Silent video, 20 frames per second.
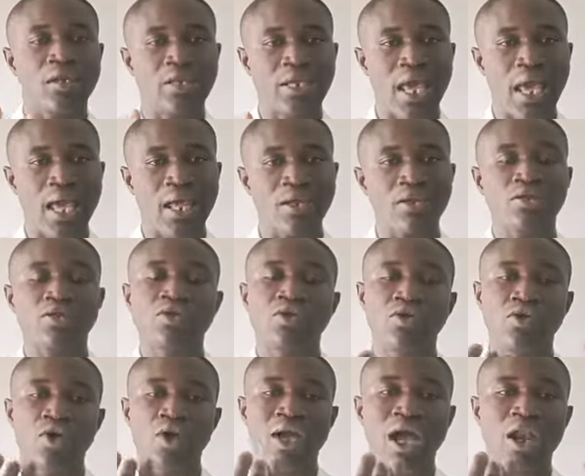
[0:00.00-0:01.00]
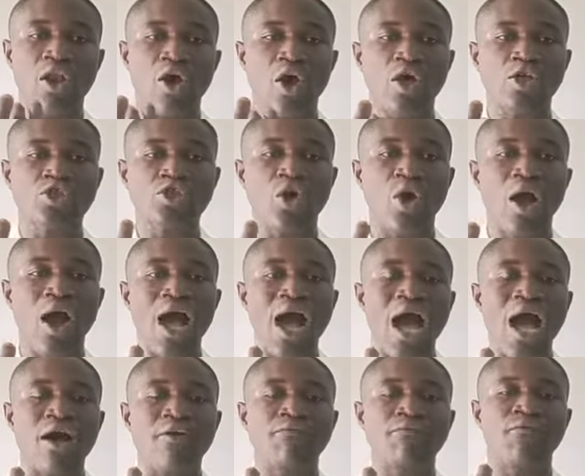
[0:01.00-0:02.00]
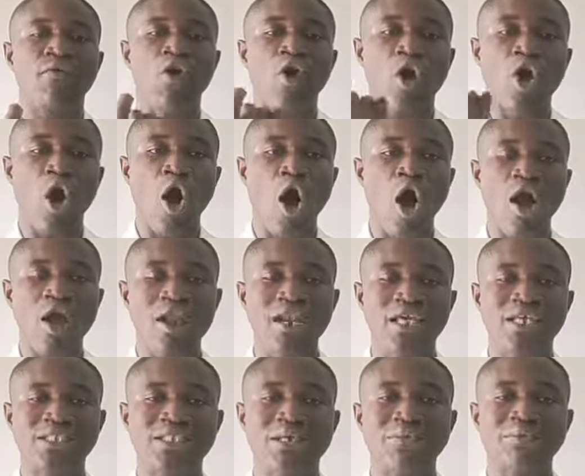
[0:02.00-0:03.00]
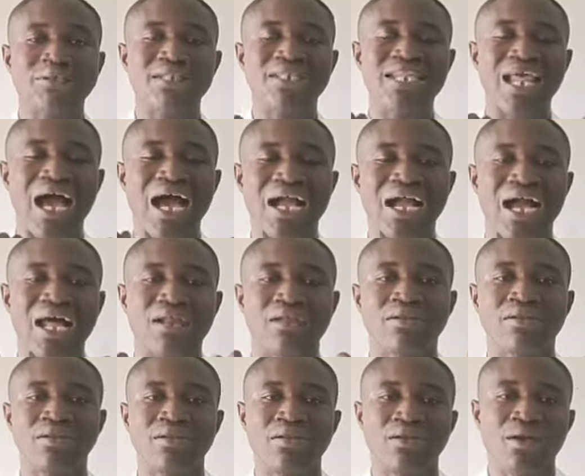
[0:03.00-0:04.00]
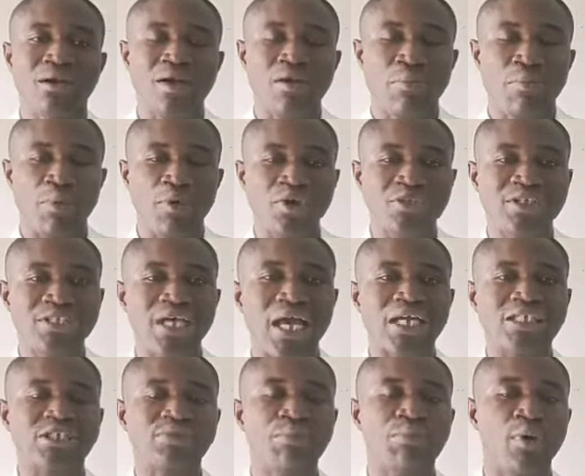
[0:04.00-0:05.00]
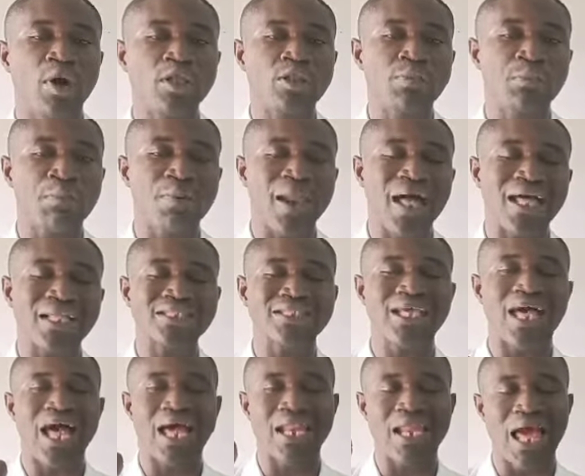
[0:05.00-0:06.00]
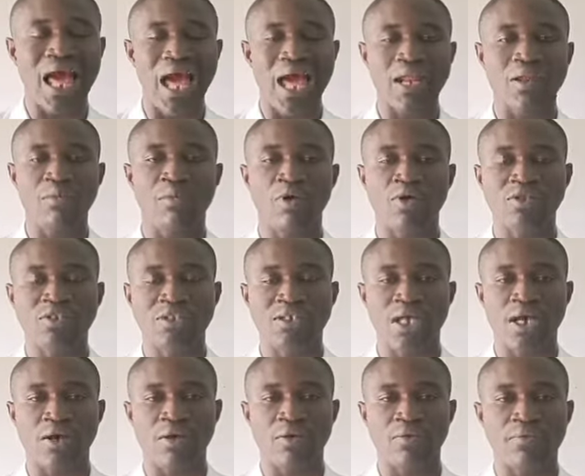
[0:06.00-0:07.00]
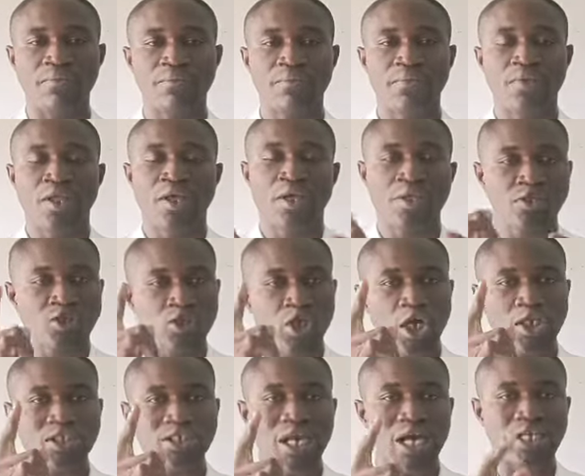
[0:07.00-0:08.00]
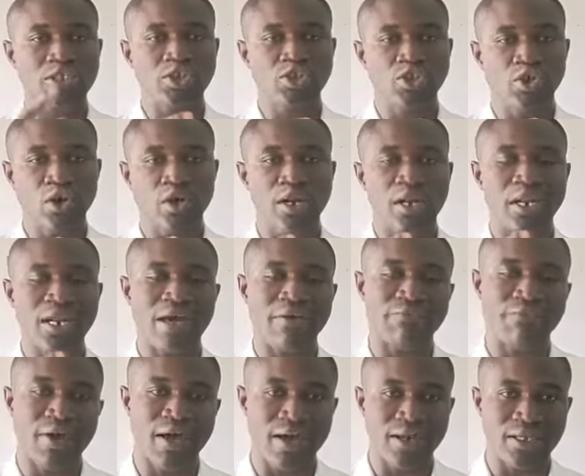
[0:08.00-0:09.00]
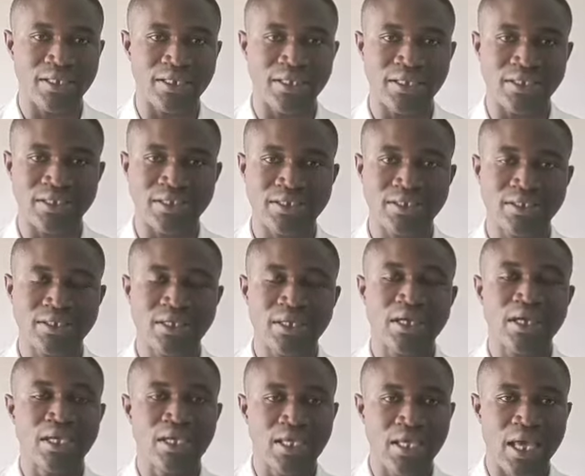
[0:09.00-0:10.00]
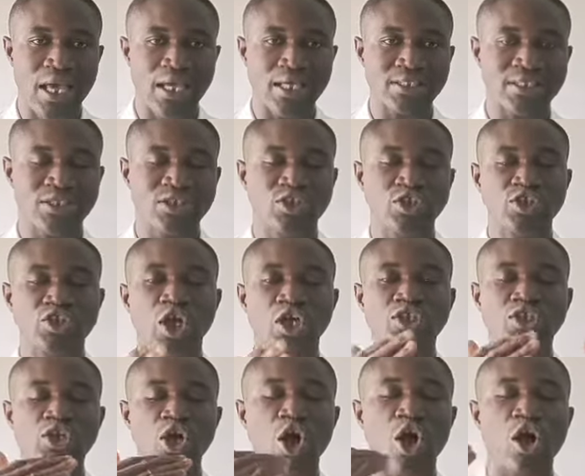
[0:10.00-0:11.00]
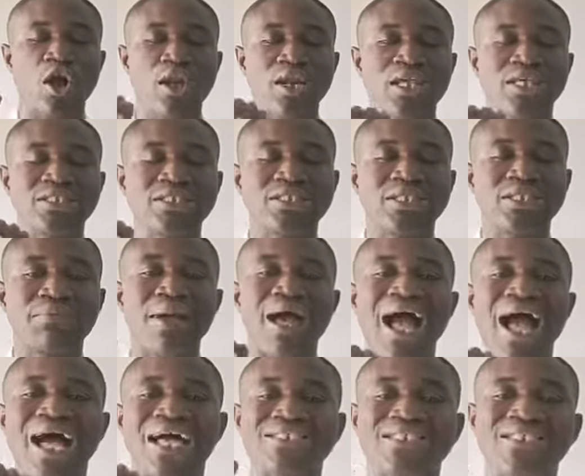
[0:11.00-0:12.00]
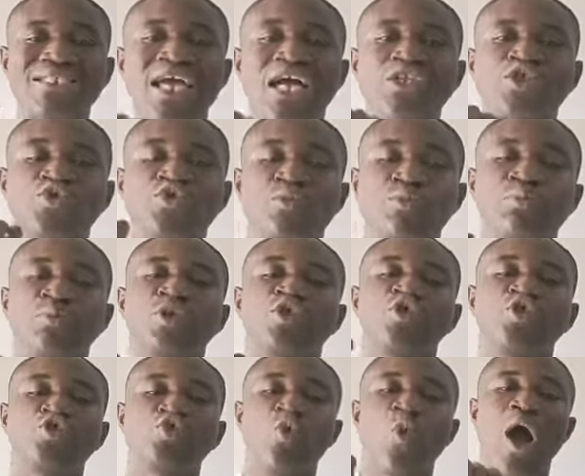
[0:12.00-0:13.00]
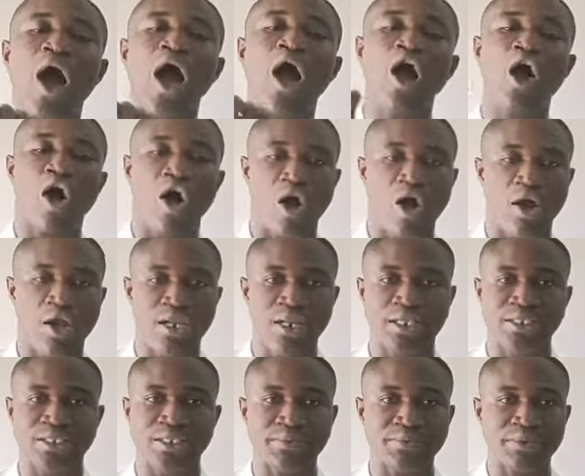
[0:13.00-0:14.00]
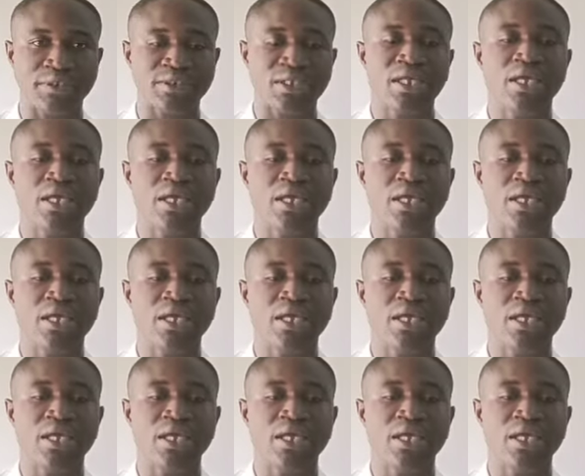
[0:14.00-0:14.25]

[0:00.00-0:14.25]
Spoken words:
Then you can also have organisms that can possess both plants and animal cells, such as Euglena viridis. Yes, such organisms are said to be dual organisms.